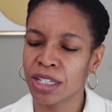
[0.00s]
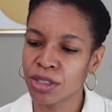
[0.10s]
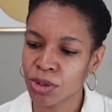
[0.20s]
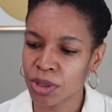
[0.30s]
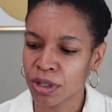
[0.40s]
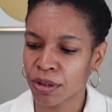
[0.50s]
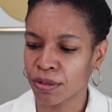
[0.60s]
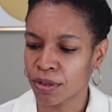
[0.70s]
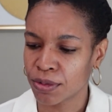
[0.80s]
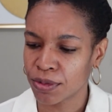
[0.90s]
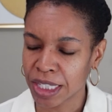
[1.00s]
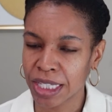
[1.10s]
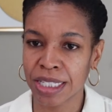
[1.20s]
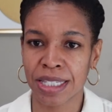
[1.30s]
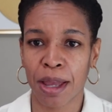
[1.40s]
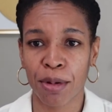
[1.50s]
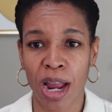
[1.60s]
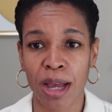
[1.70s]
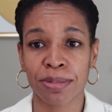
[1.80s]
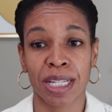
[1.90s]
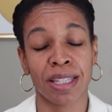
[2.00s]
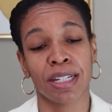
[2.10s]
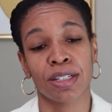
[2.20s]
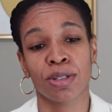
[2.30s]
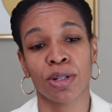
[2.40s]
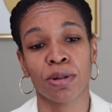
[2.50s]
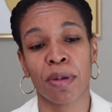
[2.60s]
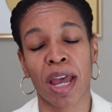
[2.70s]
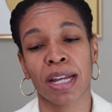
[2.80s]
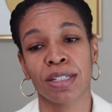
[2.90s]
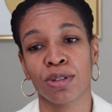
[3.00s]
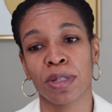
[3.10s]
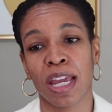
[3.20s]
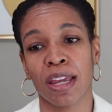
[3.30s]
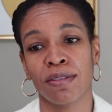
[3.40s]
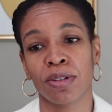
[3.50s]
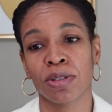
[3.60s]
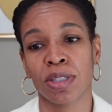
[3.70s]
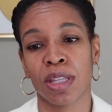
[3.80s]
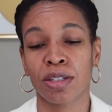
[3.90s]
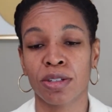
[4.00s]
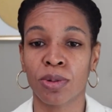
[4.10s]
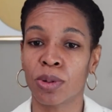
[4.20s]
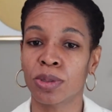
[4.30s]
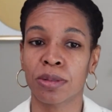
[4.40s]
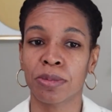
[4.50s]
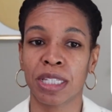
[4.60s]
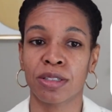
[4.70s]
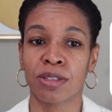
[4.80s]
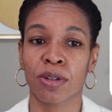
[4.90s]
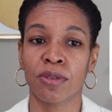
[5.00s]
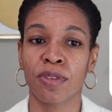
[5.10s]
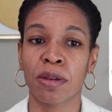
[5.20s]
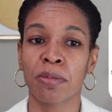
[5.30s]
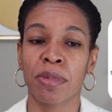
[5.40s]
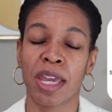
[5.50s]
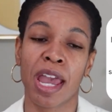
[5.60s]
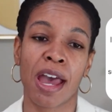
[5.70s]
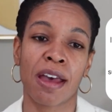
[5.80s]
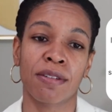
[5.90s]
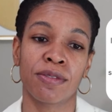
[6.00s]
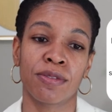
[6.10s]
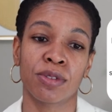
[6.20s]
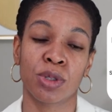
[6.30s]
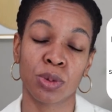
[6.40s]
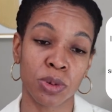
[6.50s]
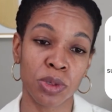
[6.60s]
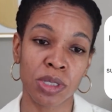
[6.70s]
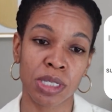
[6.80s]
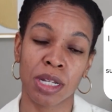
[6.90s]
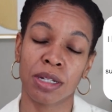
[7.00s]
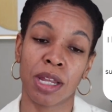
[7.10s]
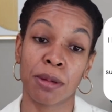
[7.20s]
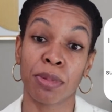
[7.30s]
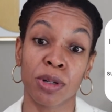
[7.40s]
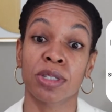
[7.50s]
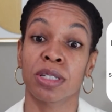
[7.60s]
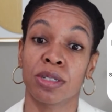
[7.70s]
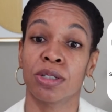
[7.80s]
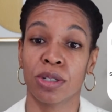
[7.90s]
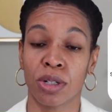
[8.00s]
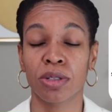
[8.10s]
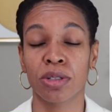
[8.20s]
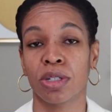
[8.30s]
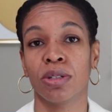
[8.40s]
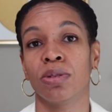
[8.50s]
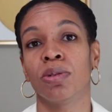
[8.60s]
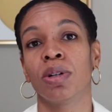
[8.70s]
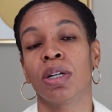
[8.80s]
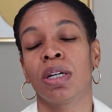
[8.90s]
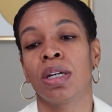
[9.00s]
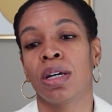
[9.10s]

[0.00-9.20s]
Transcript: any sort of feelings that perhaps they'd like to turn back to behaviors that don't ultimately serve them, they have tools and a person to turn to